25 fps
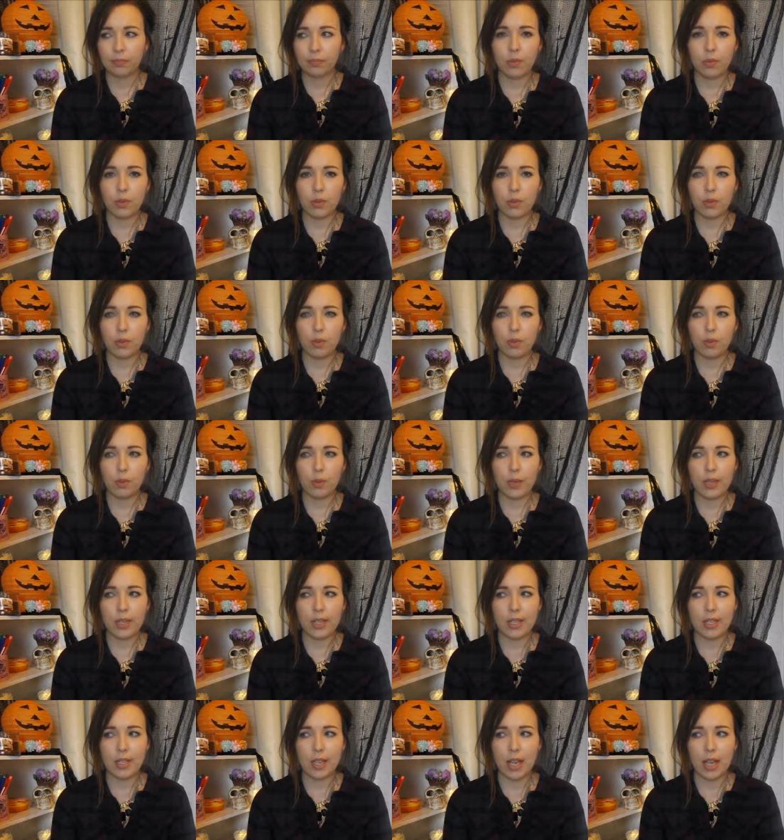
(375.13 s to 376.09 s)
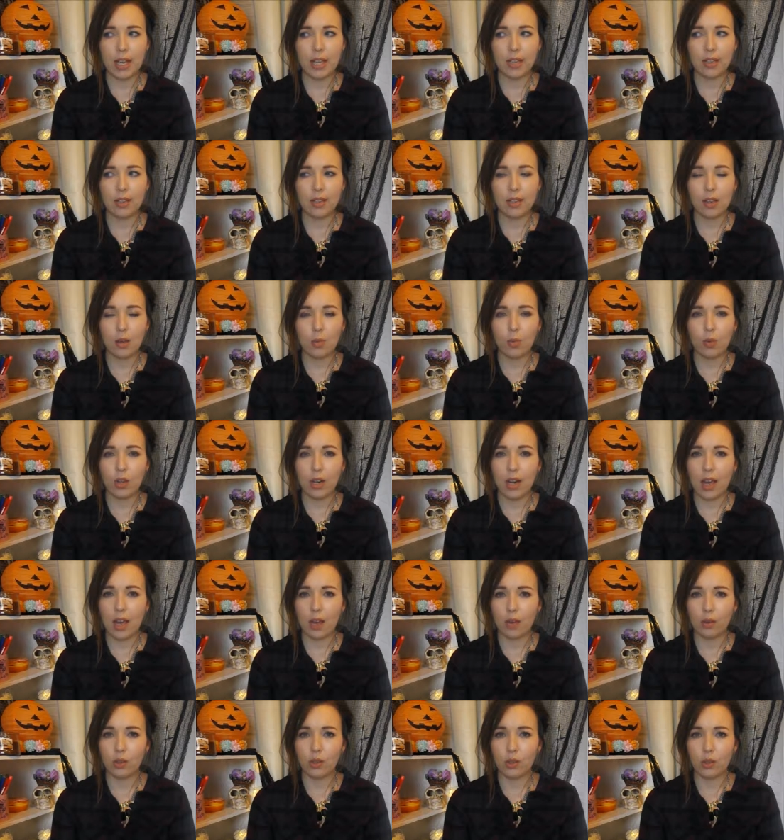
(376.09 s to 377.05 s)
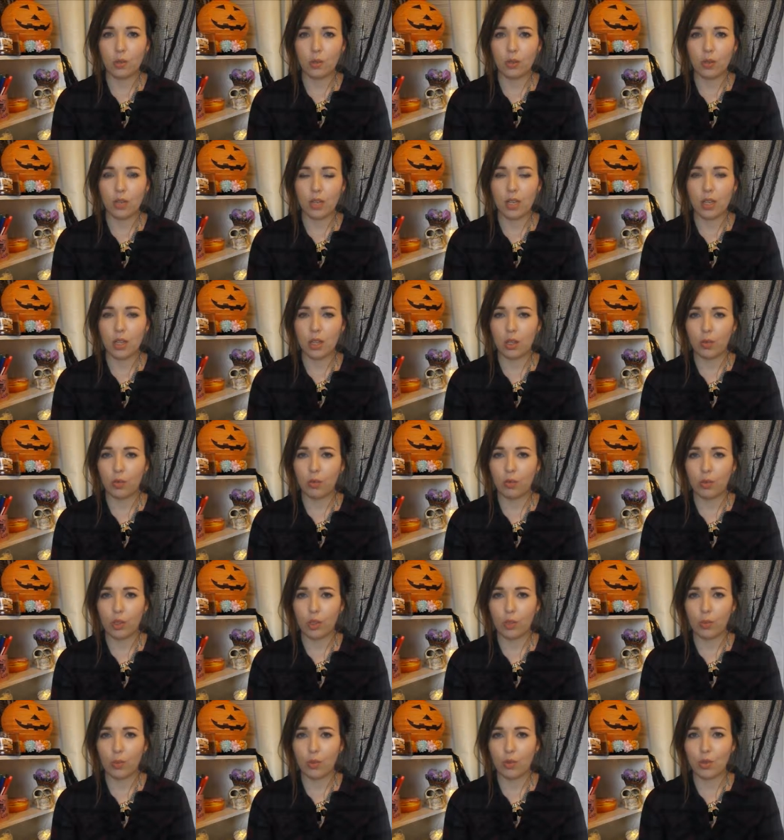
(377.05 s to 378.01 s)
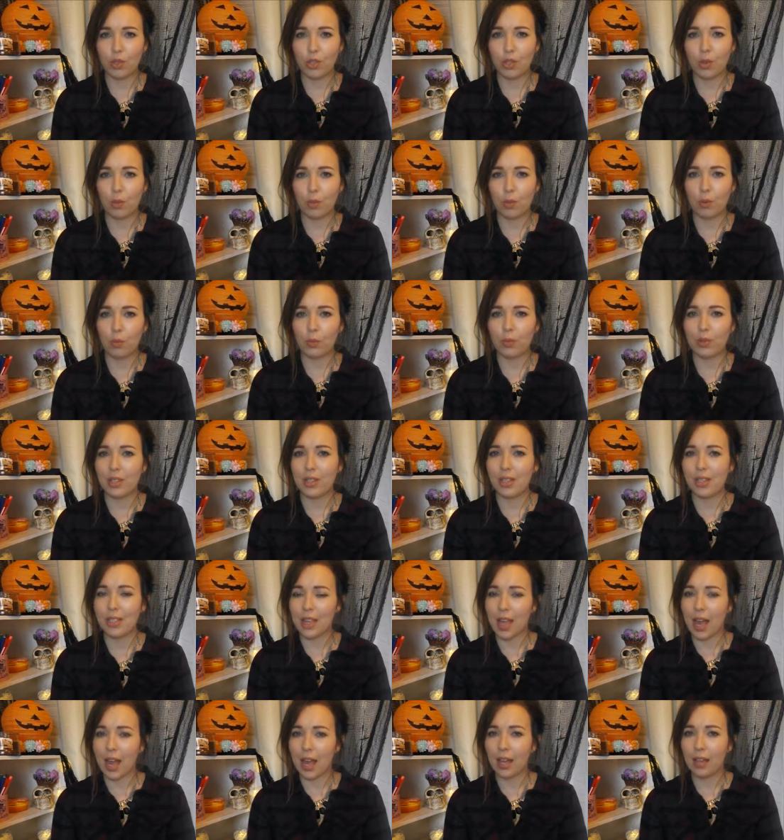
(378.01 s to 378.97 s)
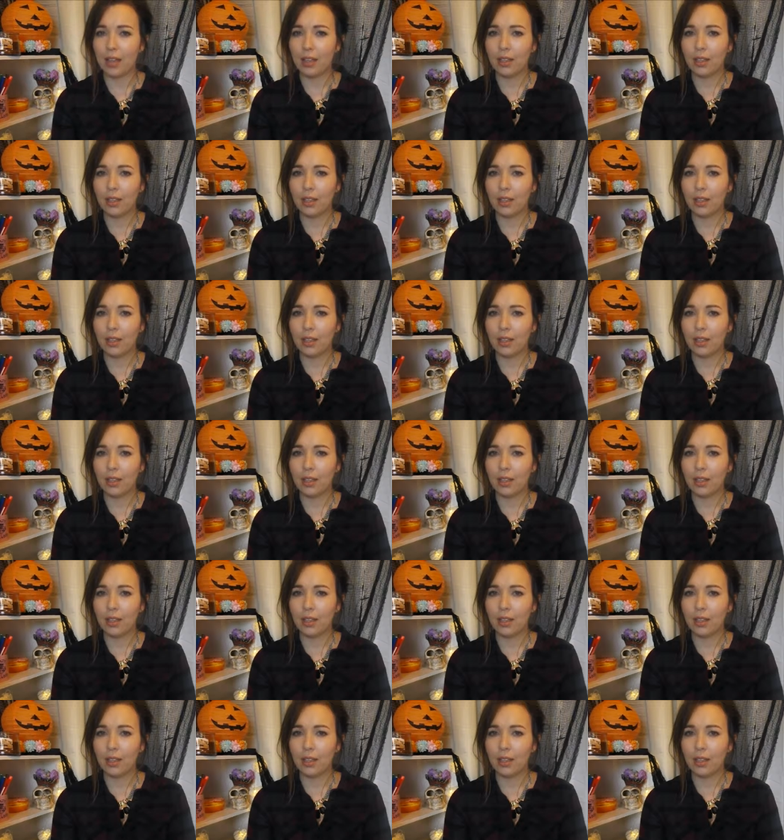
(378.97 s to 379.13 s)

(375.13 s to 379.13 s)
It was always like someone else was in the room or someone was sat